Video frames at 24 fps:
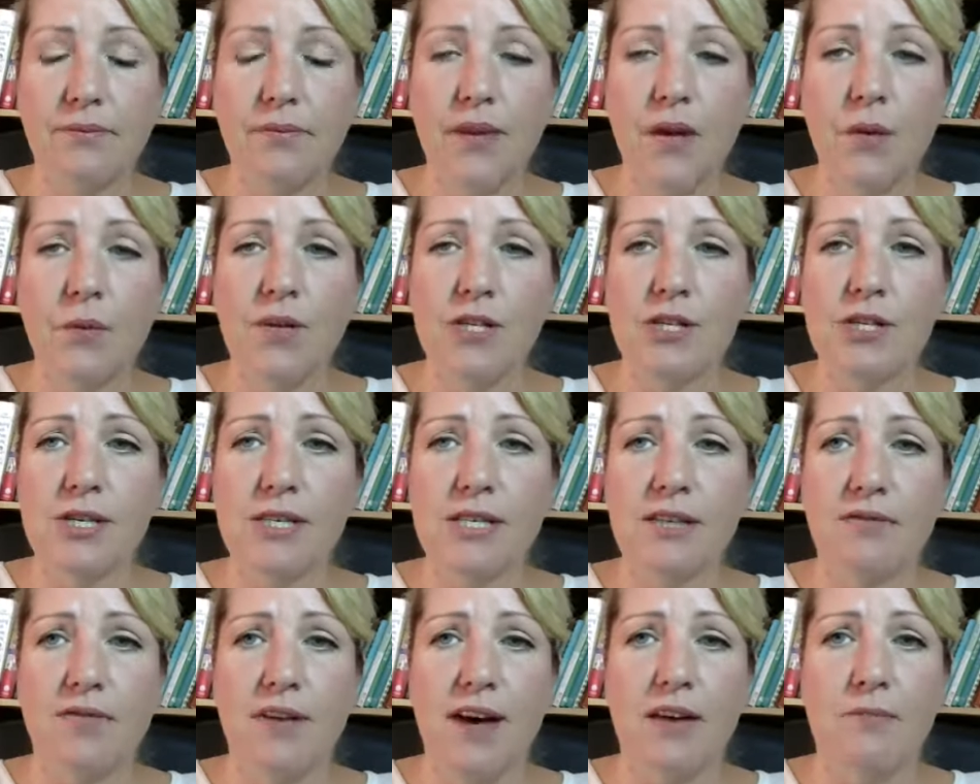which is
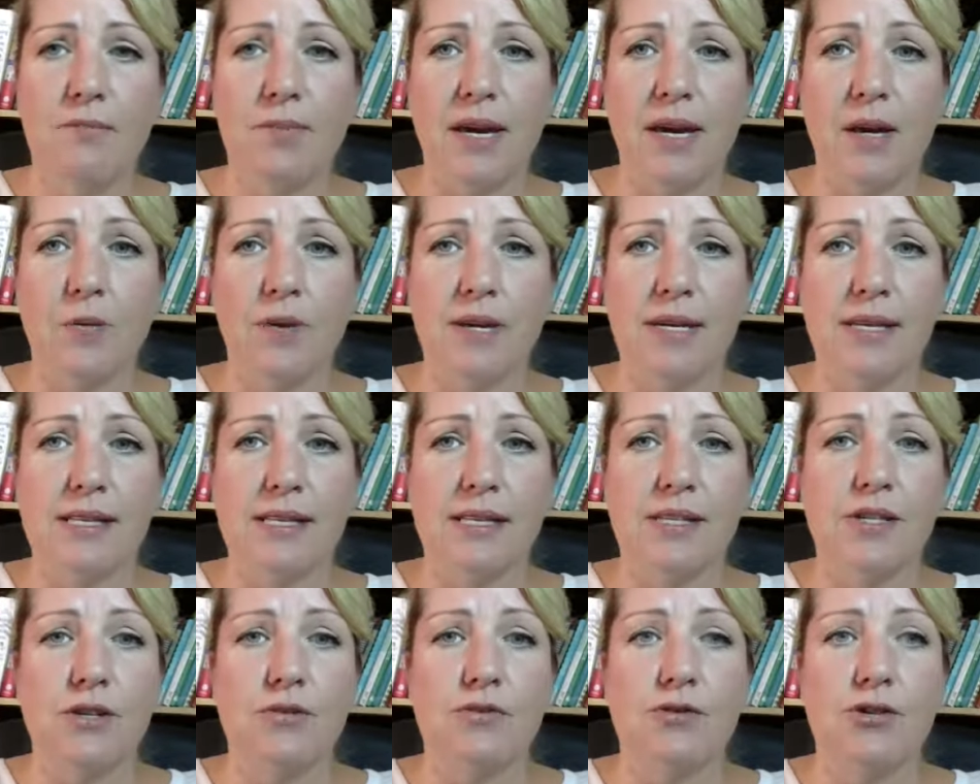the 5 big
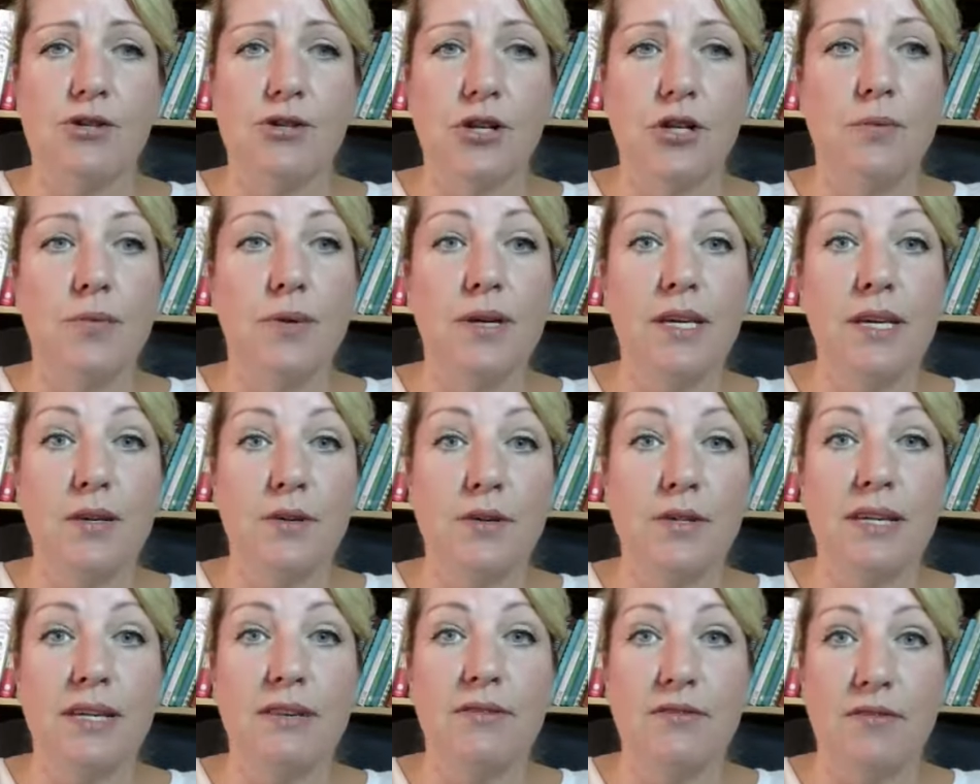reasons you should be
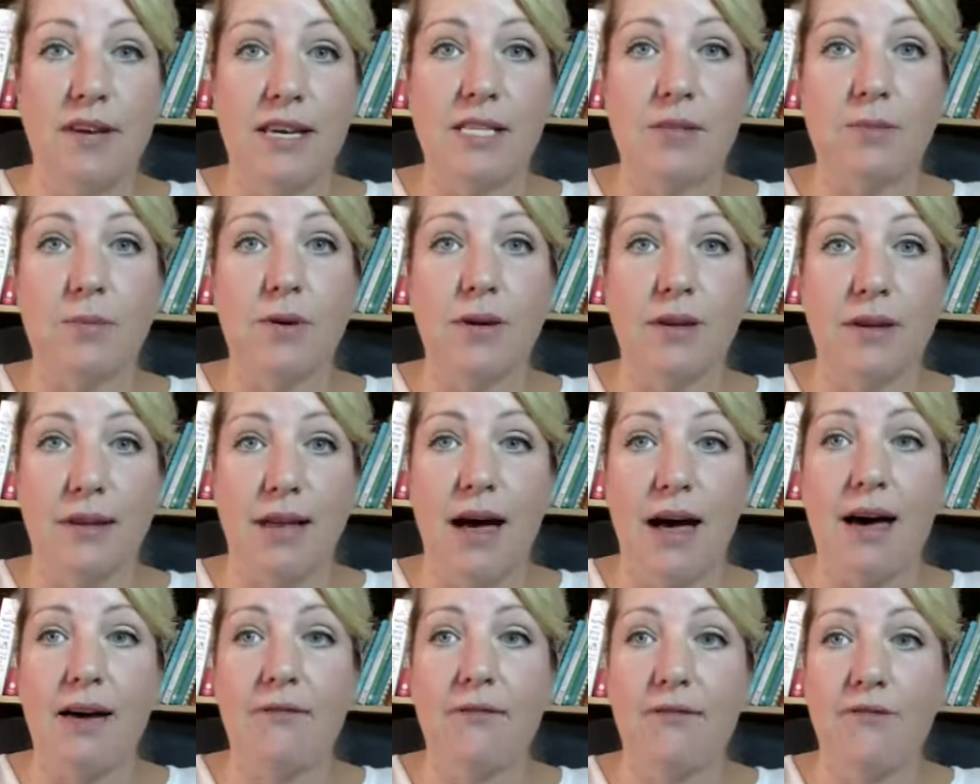using Facebook
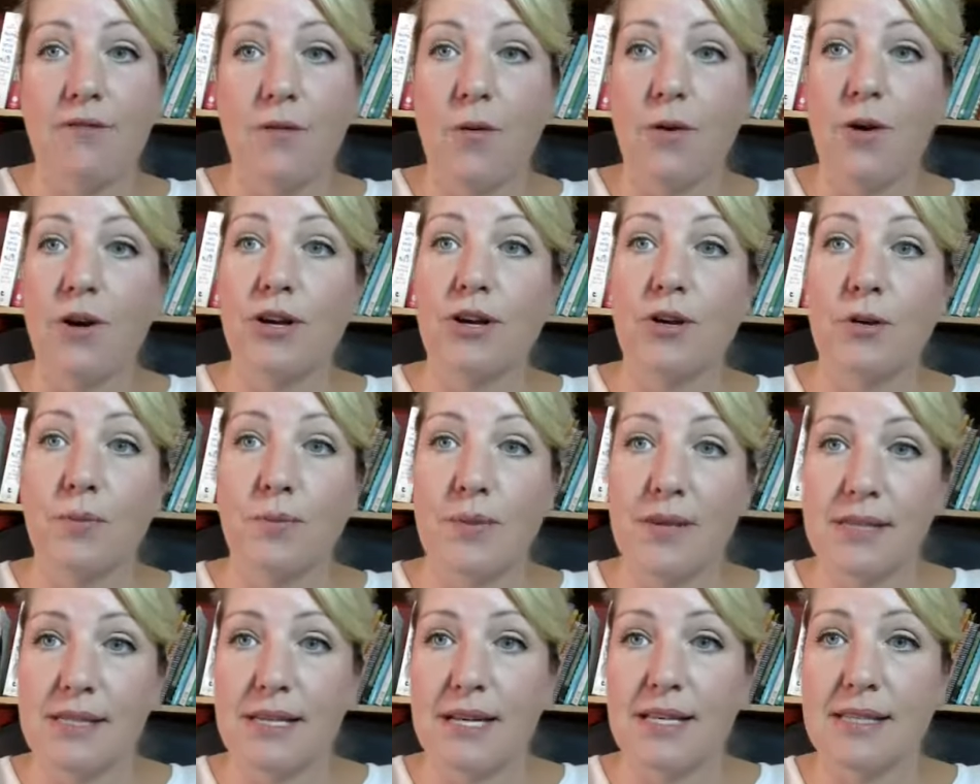Live for your
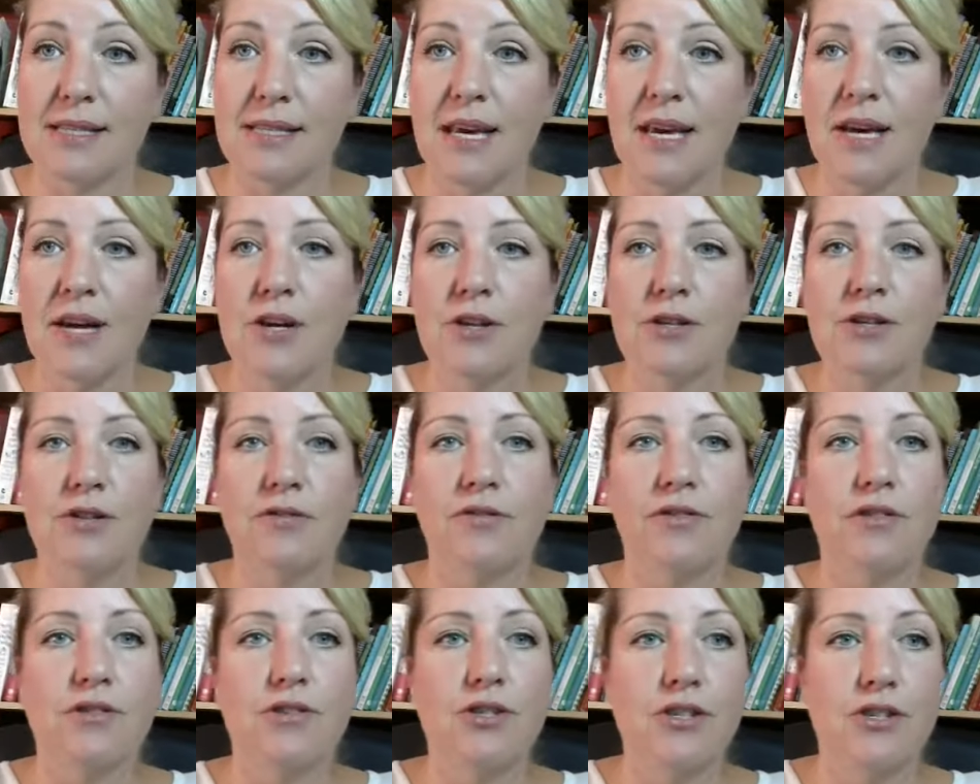business. So if
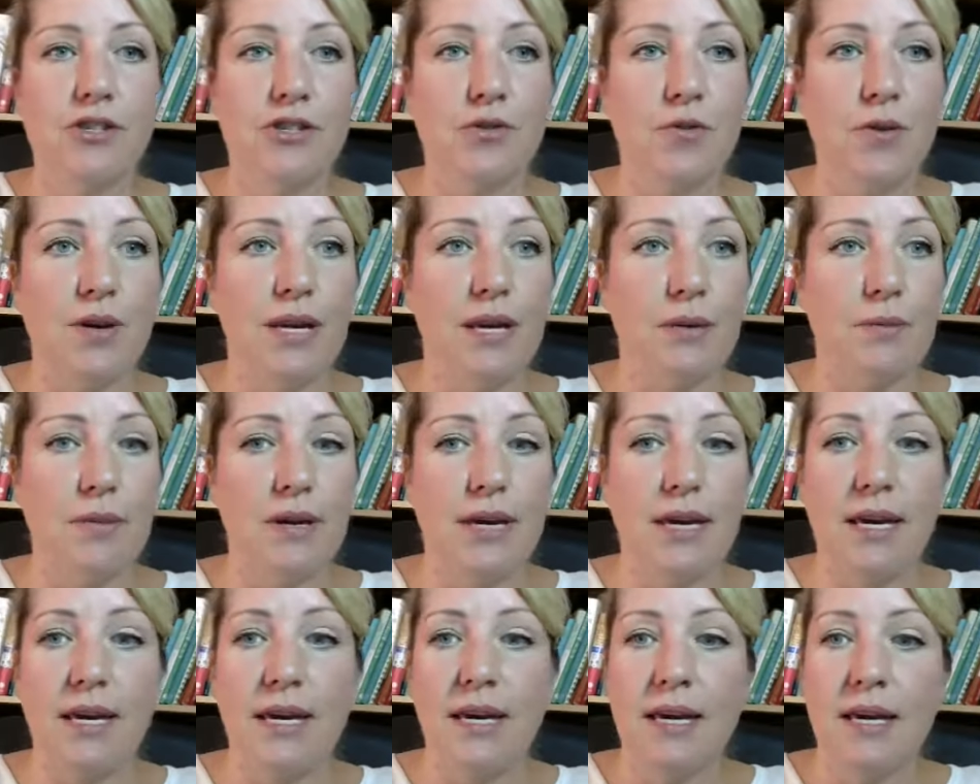you're just joining
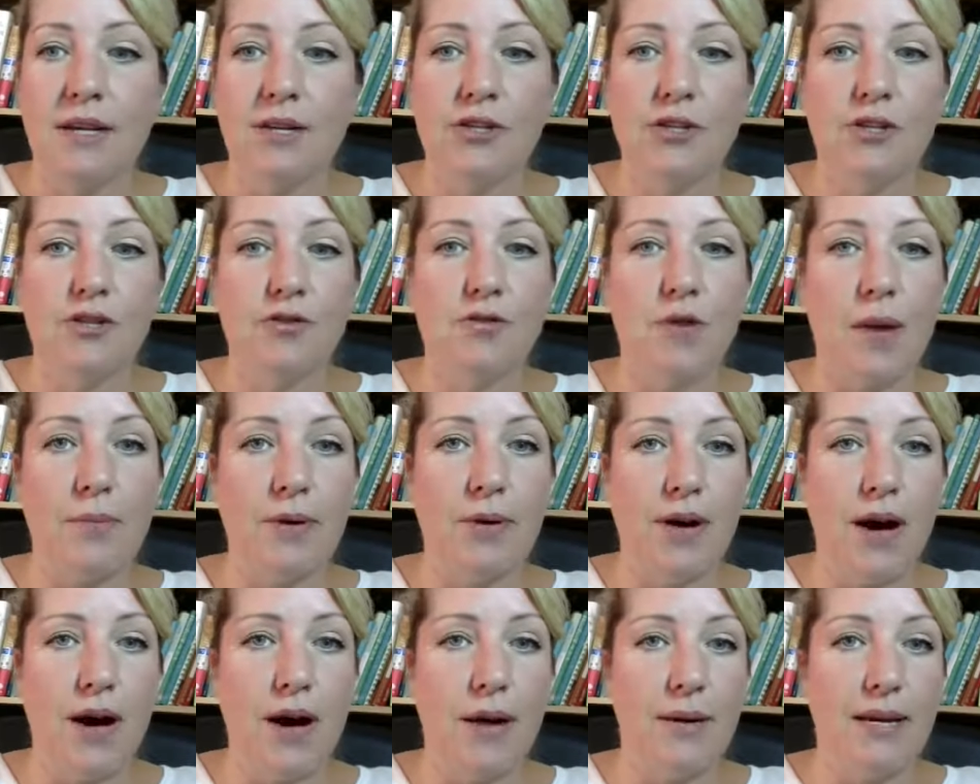me, just drop a
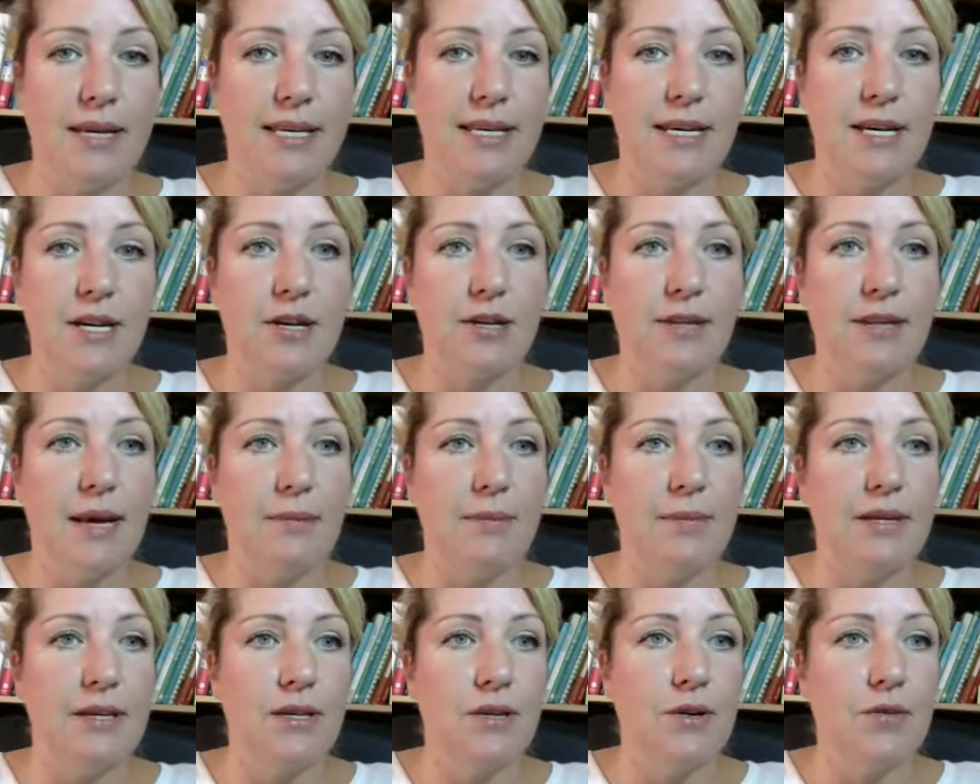comment here. Let
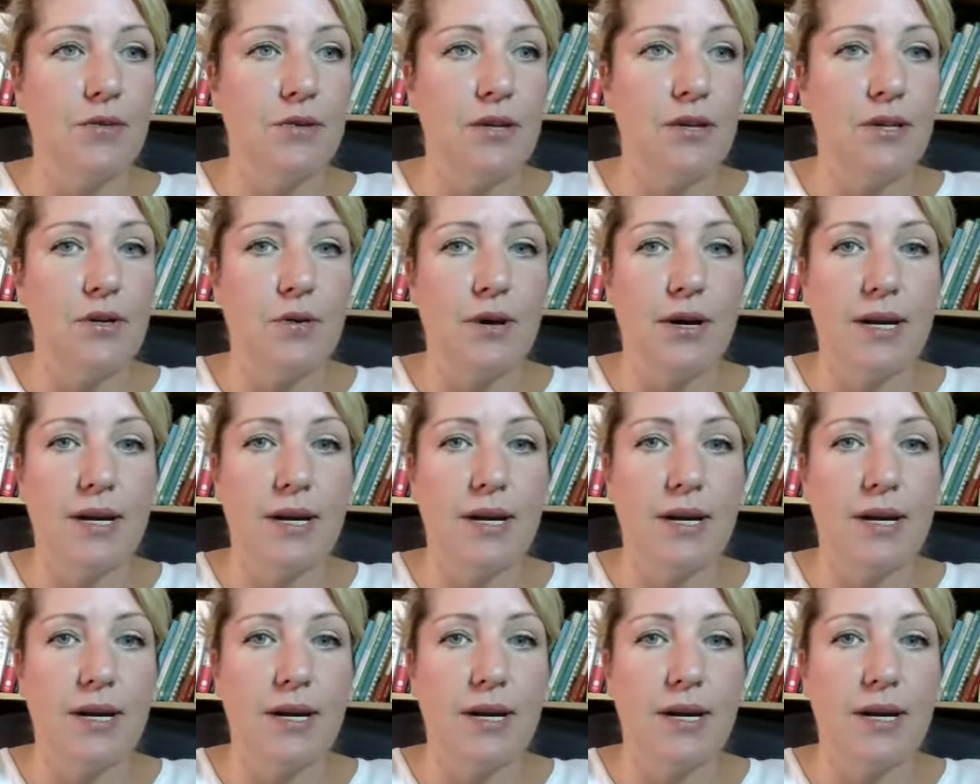me know that you are